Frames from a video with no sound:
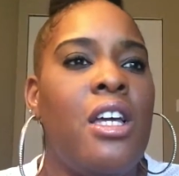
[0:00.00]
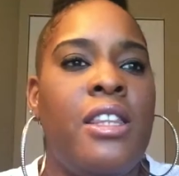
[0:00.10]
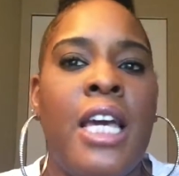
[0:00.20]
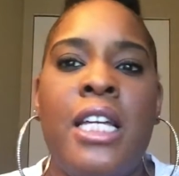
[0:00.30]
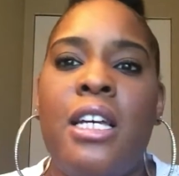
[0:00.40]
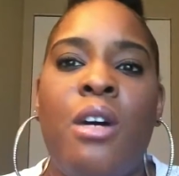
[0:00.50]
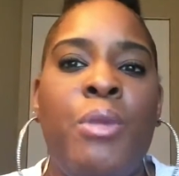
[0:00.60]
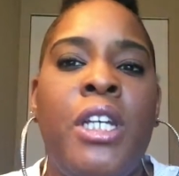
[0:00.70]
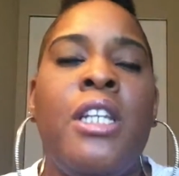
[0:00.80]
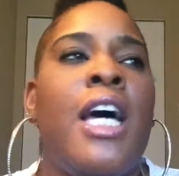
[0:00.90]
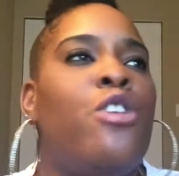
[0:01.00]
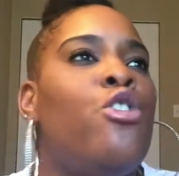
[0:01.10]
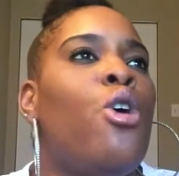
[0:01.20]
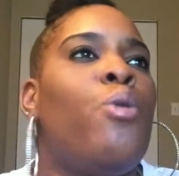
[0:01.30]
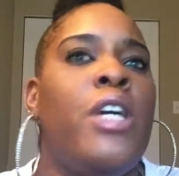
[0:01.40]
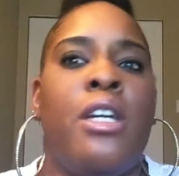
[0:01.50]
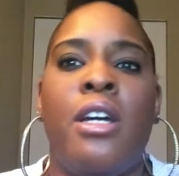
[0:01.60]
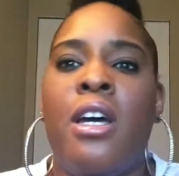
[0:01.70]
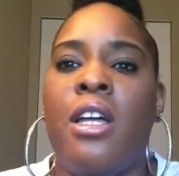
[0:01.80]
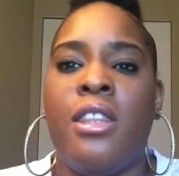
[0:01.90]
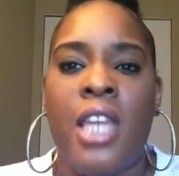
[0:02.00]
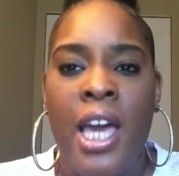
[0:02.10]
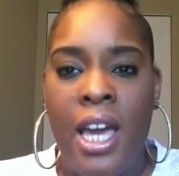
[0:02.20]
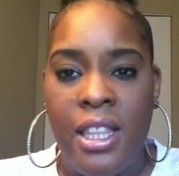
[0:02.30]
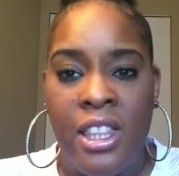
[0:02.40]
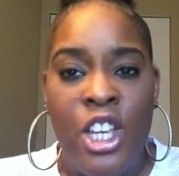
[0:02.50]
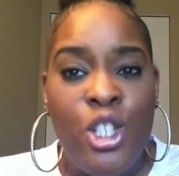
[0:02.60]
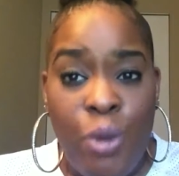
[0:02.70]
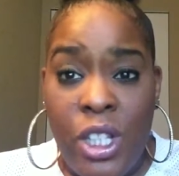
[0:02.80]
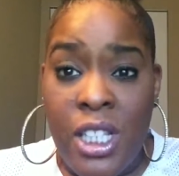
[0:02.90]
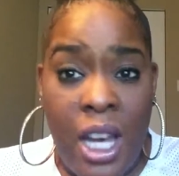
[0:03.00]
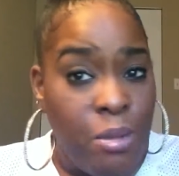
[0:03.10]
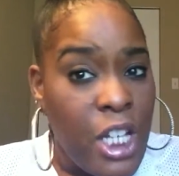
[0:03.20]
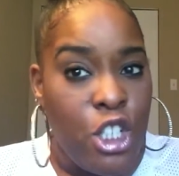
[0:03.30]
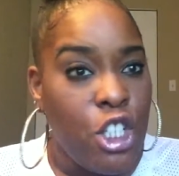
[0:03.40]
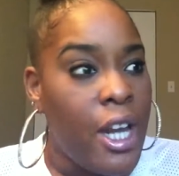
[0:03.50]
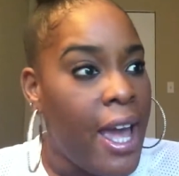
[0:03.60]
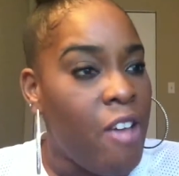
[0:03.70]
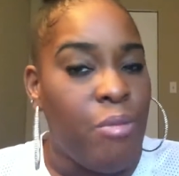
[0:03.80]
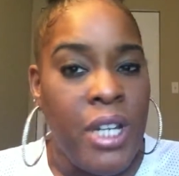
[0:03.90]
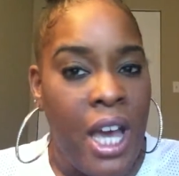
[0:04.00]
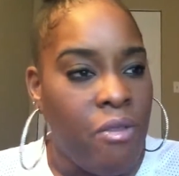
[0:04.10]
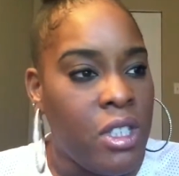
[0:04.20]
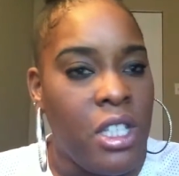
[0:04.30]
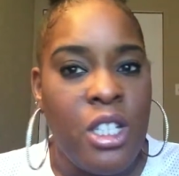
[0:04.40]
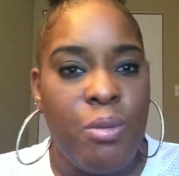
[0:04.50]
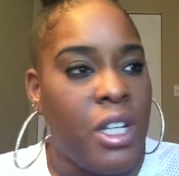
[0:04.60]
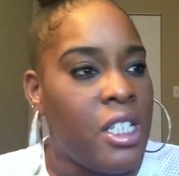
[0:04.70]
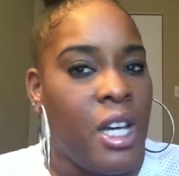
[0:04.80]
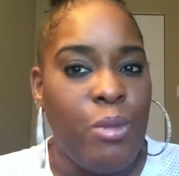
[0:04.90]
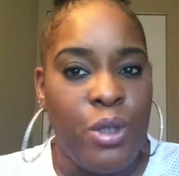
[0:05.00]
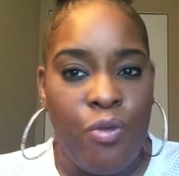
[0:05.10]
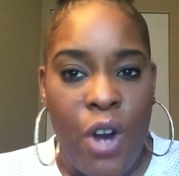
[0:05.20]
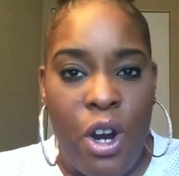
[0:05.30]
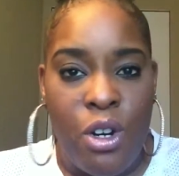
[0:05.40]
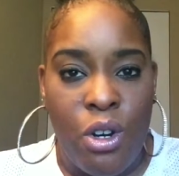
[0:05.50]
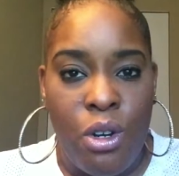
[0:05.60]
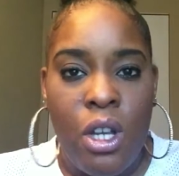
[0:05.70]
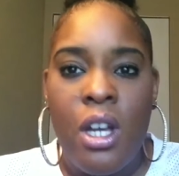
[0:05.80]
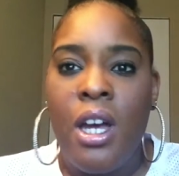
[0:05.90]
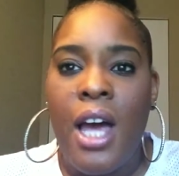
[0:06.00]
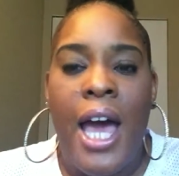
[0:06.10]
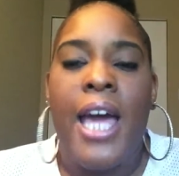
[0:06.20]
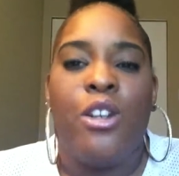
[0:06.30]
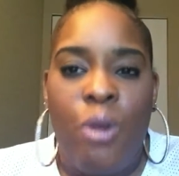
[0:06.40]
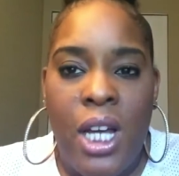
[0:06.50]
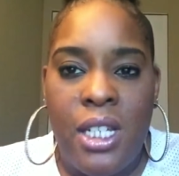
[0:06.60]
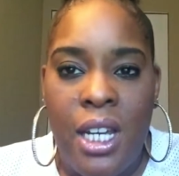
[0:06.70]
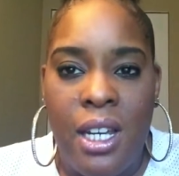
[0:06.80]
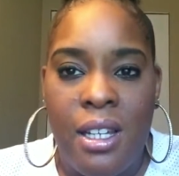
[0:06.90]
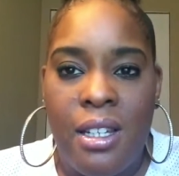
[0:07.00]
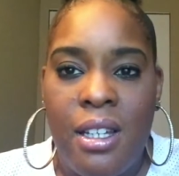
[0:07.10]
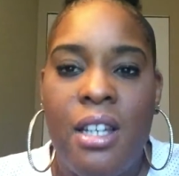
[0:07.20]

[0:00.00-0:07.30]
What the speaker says: That, I mean, not knowing that these were the times I should have been having sex because I was fertile, I had no idea.